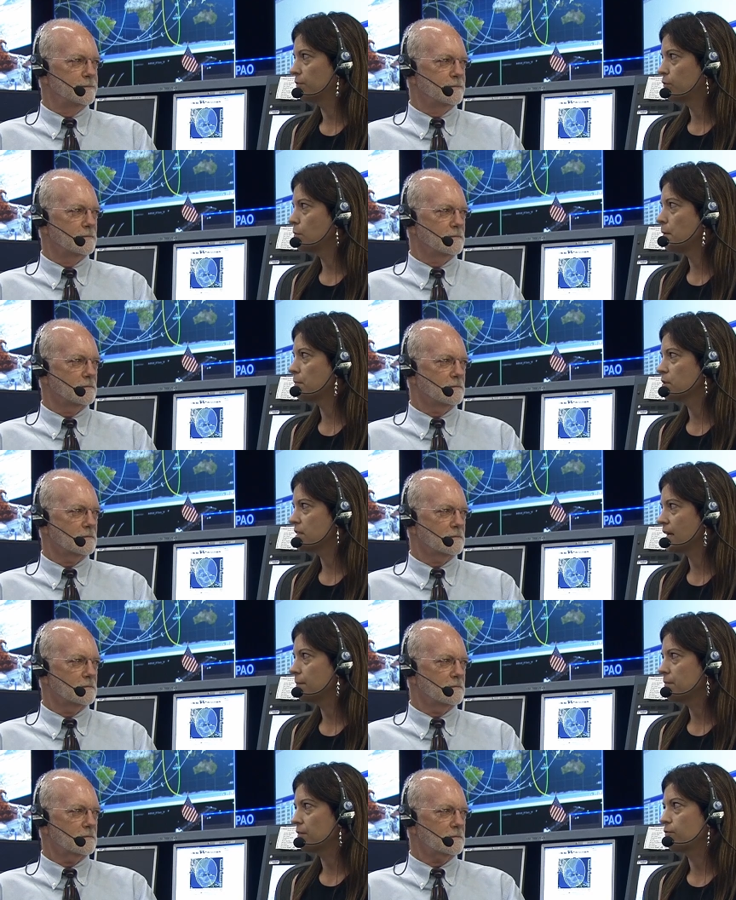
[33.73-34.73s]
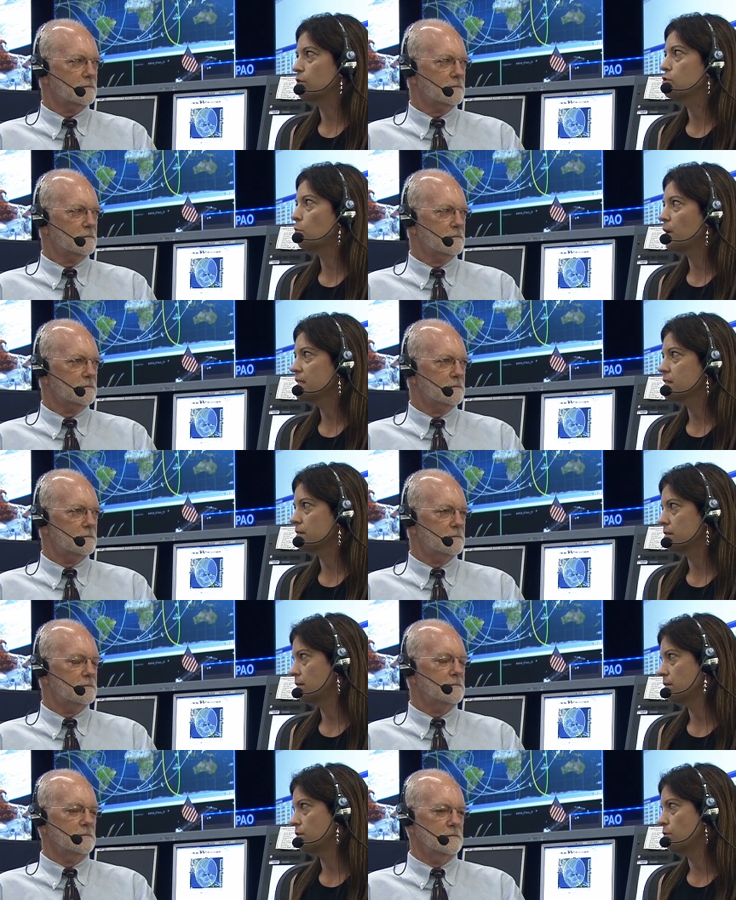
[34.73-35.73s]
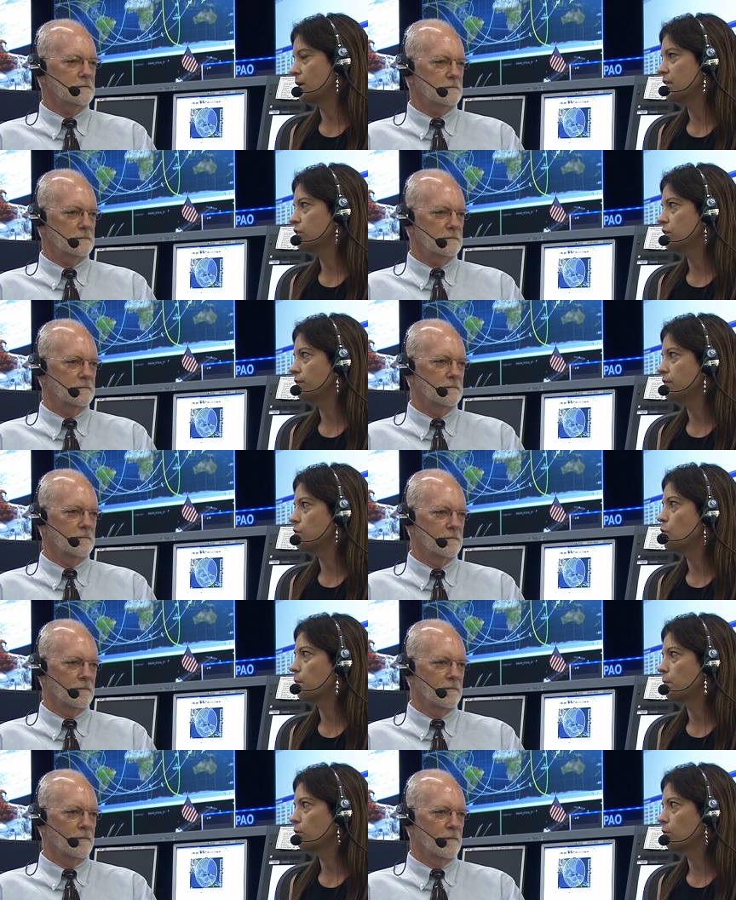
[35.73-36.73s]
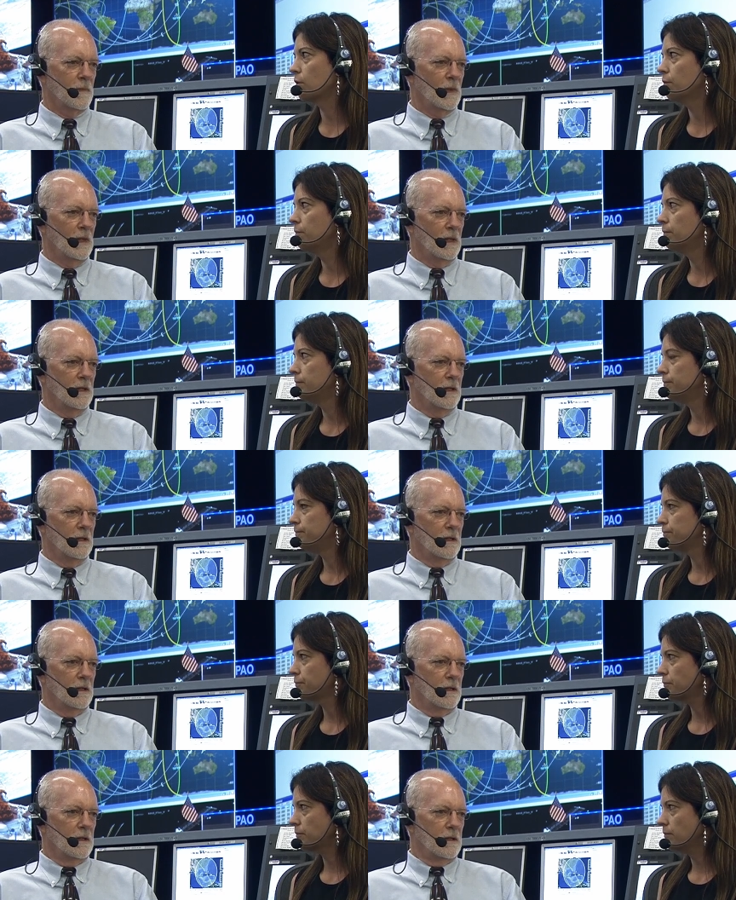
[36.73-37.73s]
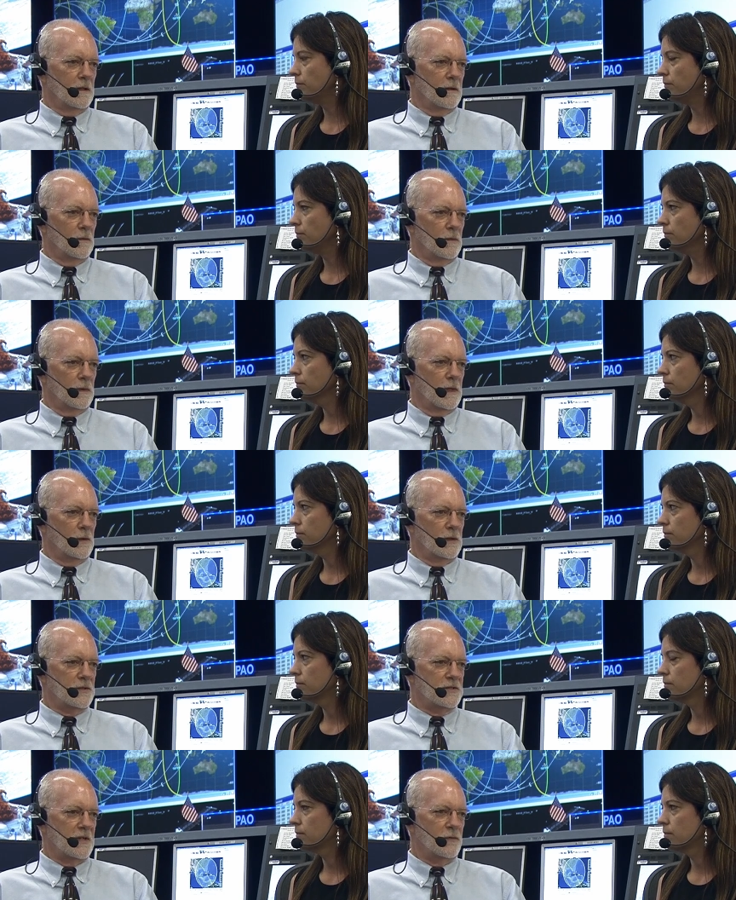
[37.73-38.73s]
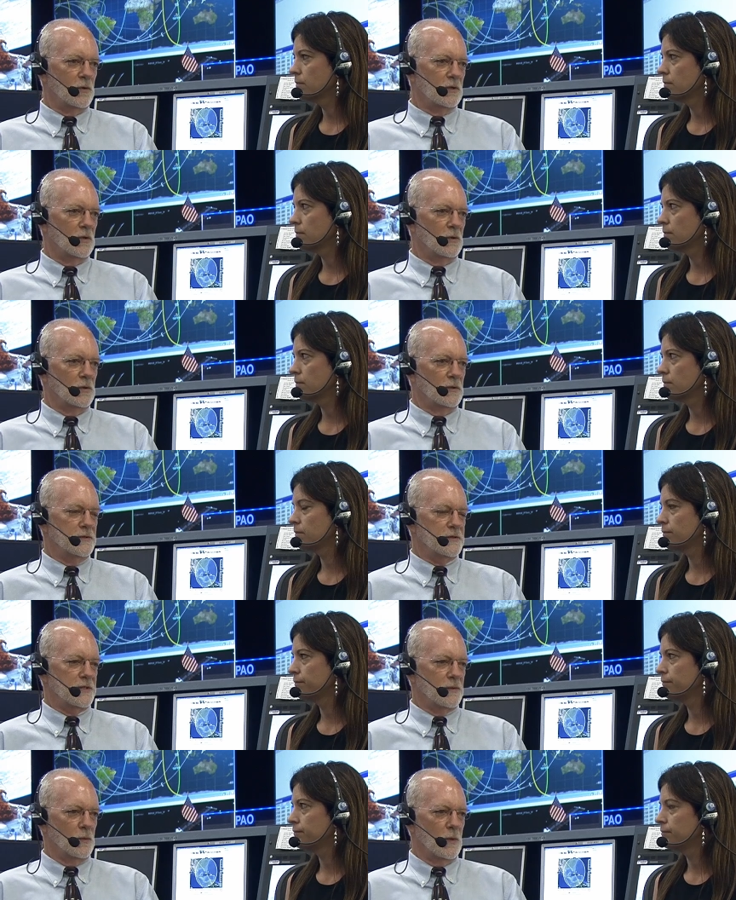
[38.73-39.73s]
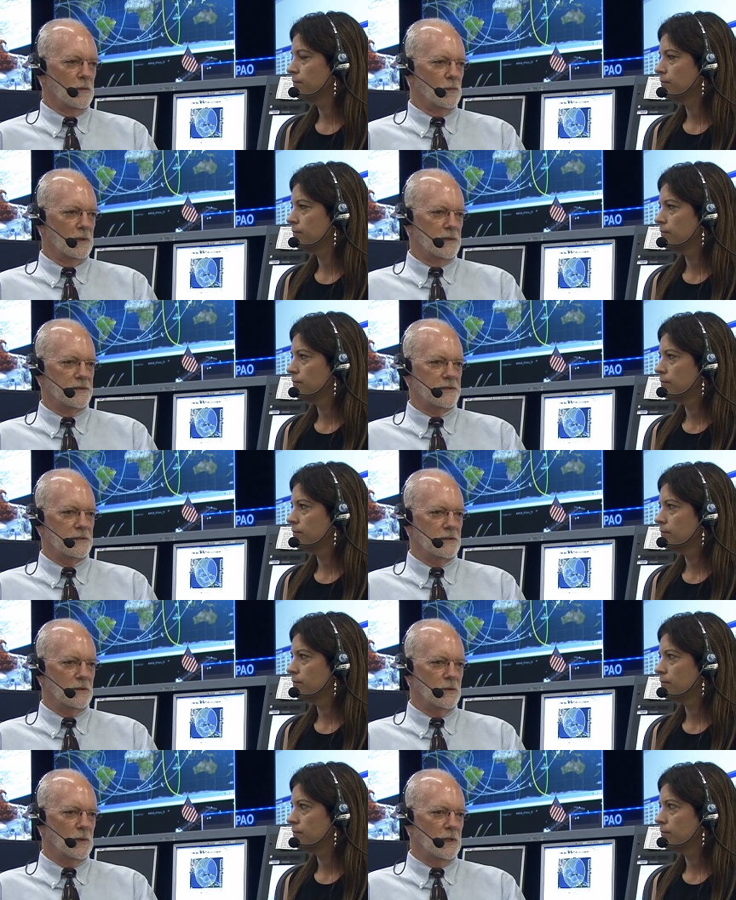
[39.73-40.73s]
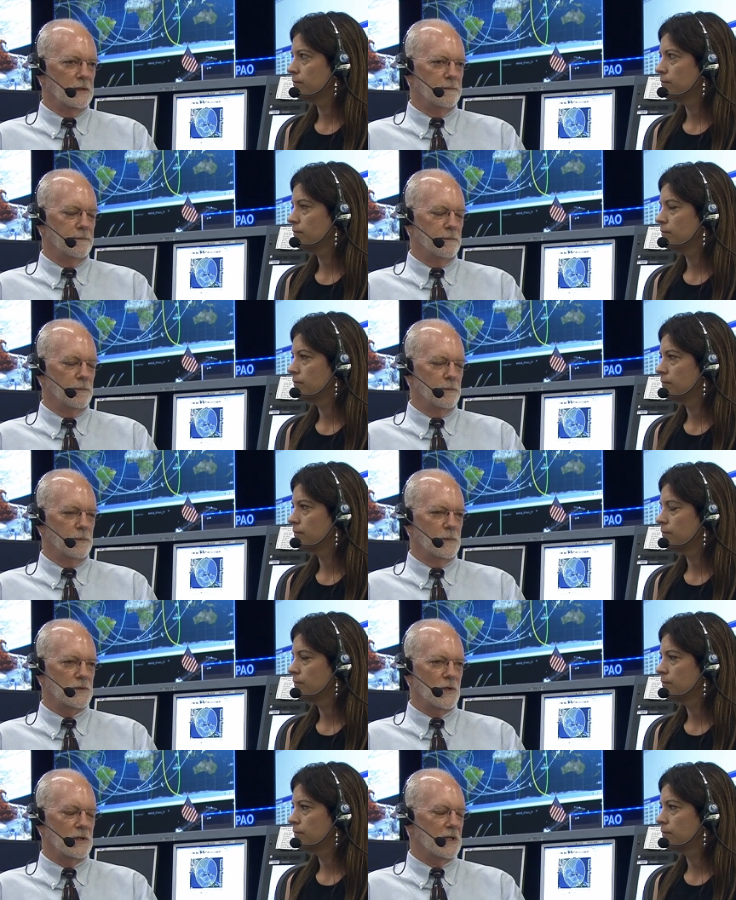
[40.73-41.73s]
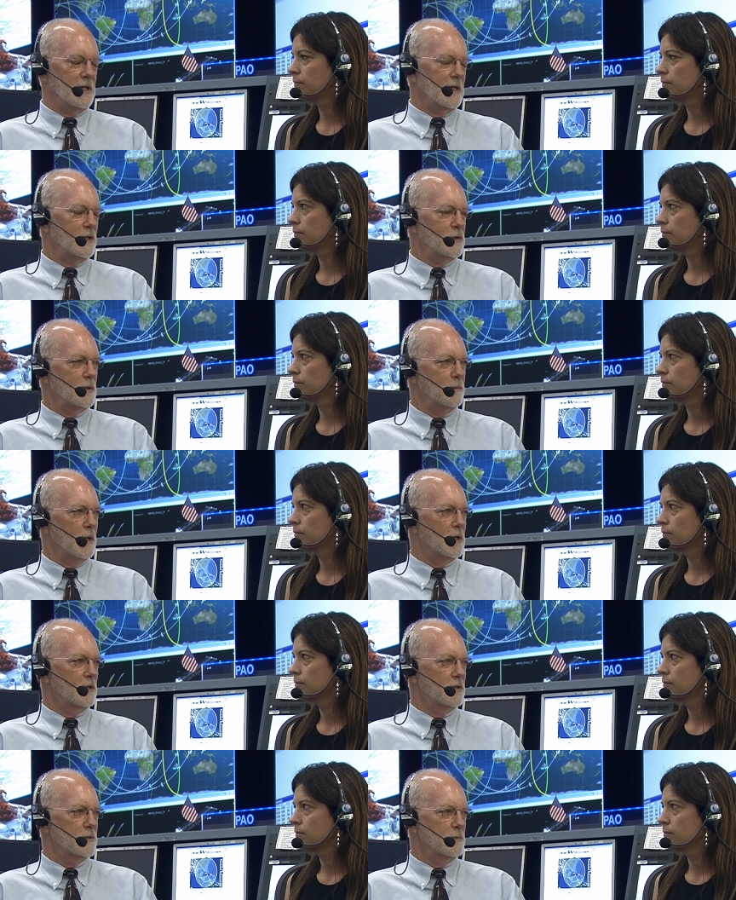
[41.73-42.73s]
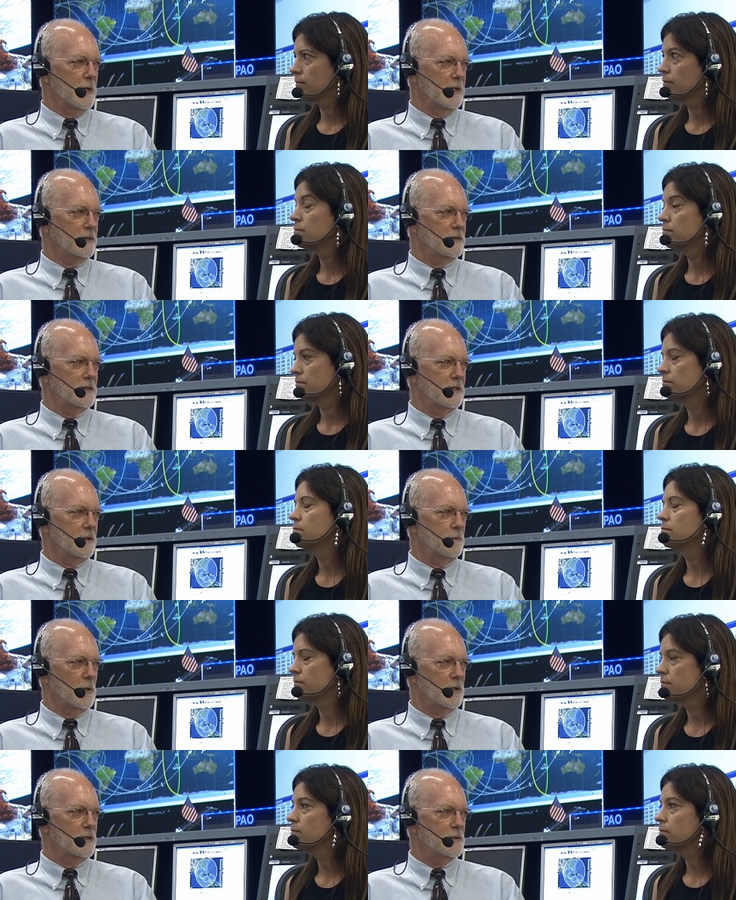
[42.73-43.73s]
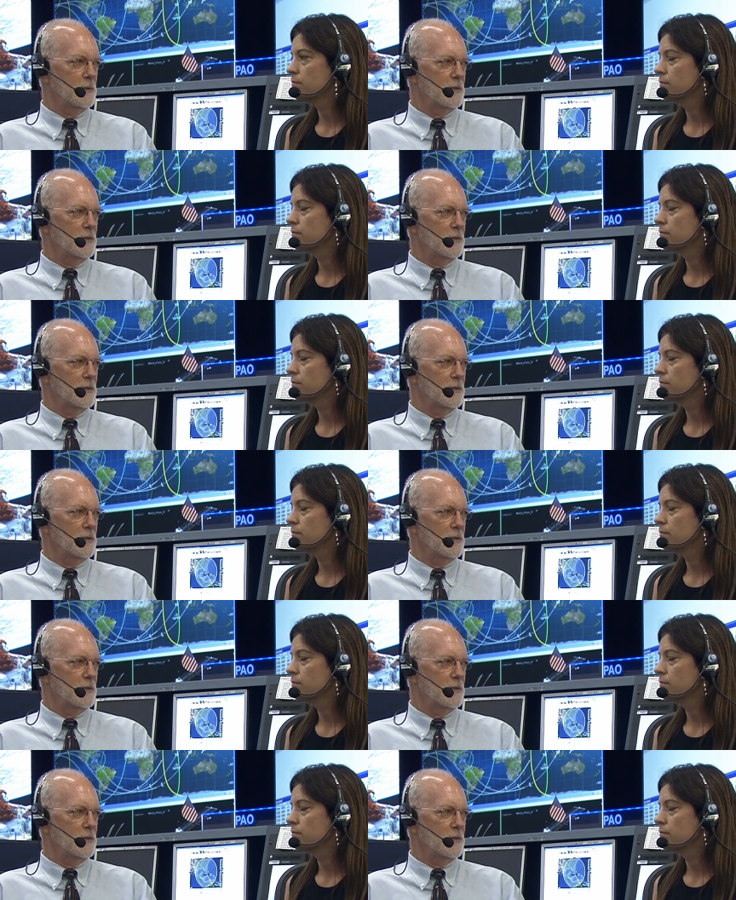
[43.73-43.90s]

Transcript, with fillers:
Speaker 1: of crew members stay up there for twice the duration of the normal crew?
Speaker 2: There are several goals. Uh, one was to uh, start getting into a Mars mindset. Mars